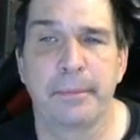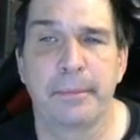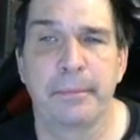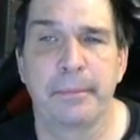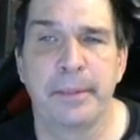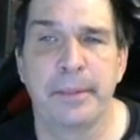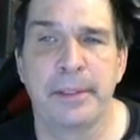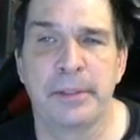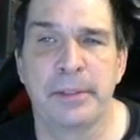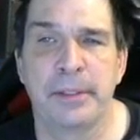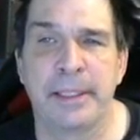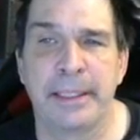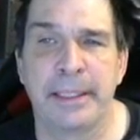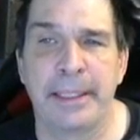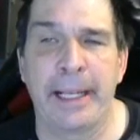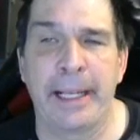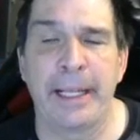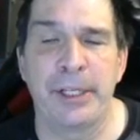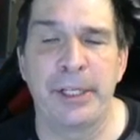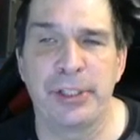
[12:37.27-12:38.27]
is
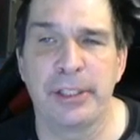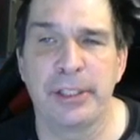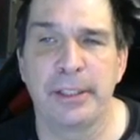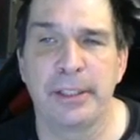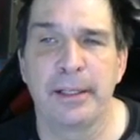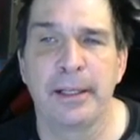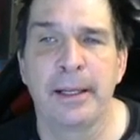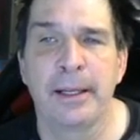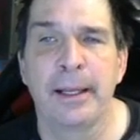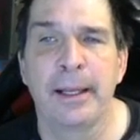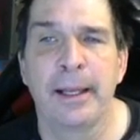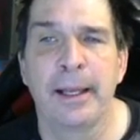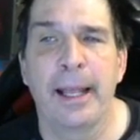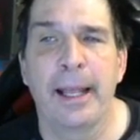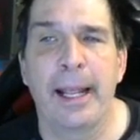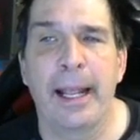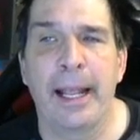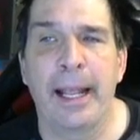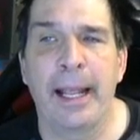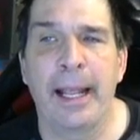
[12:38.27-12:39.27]
engaging
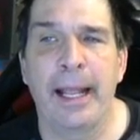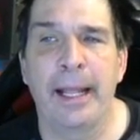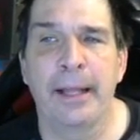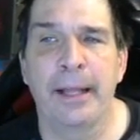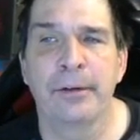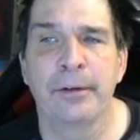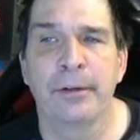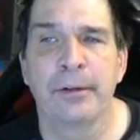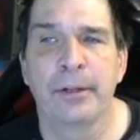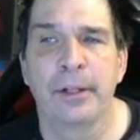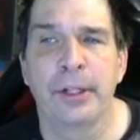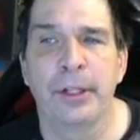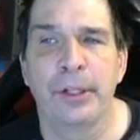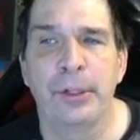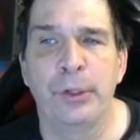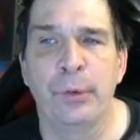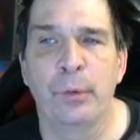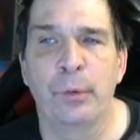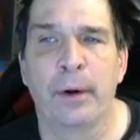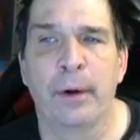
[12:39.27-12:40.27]
and
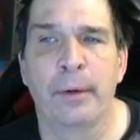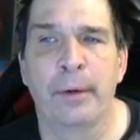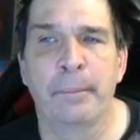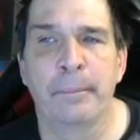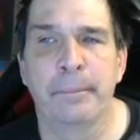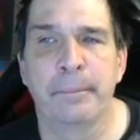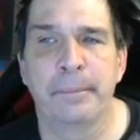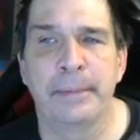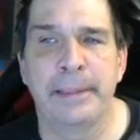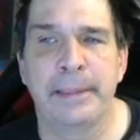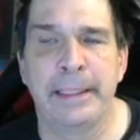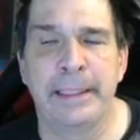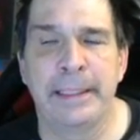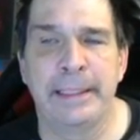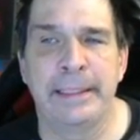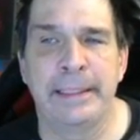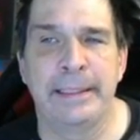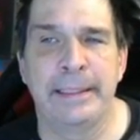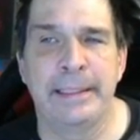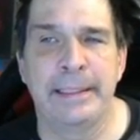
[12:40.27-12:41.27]
you are
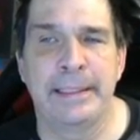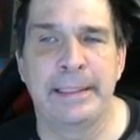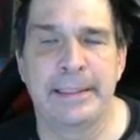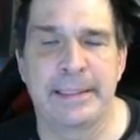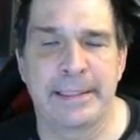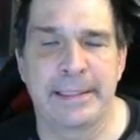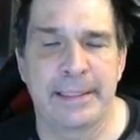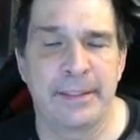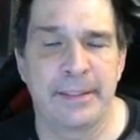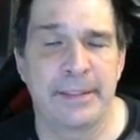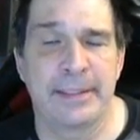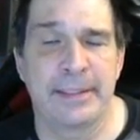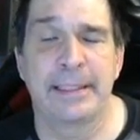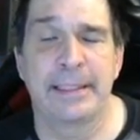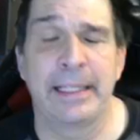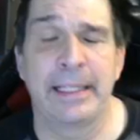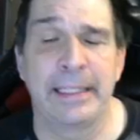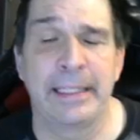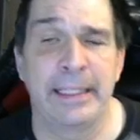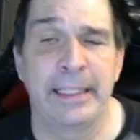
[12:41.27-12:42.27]
getting the skill set
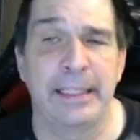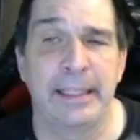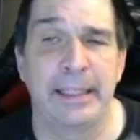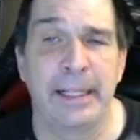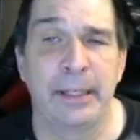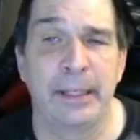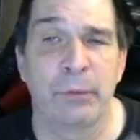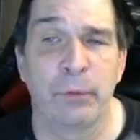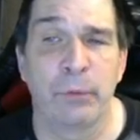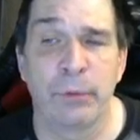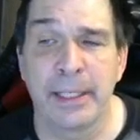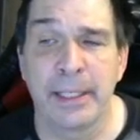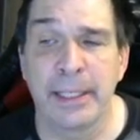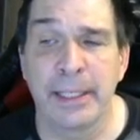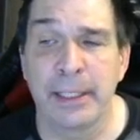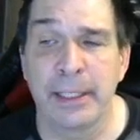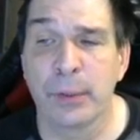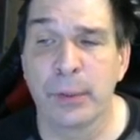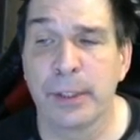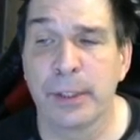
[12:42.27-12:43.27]
they need. And a
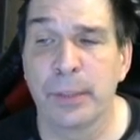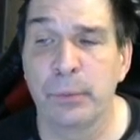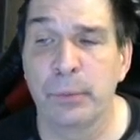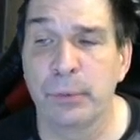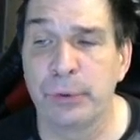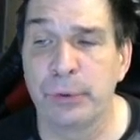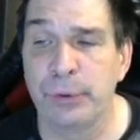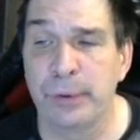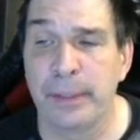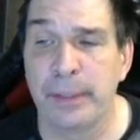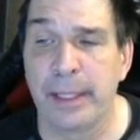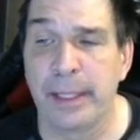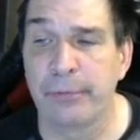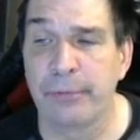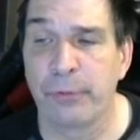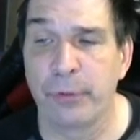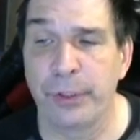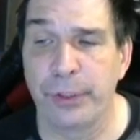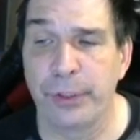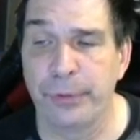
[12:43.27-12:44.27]
rotating curriculum will do that for you.